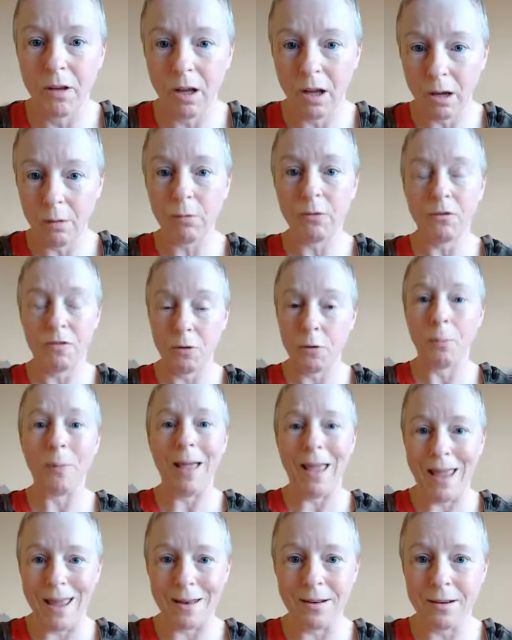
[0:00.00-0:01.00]
I would feel
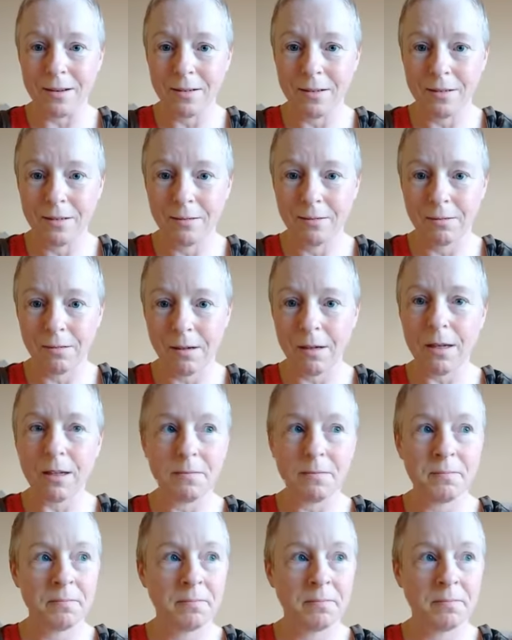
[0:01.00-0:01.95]
bad, right?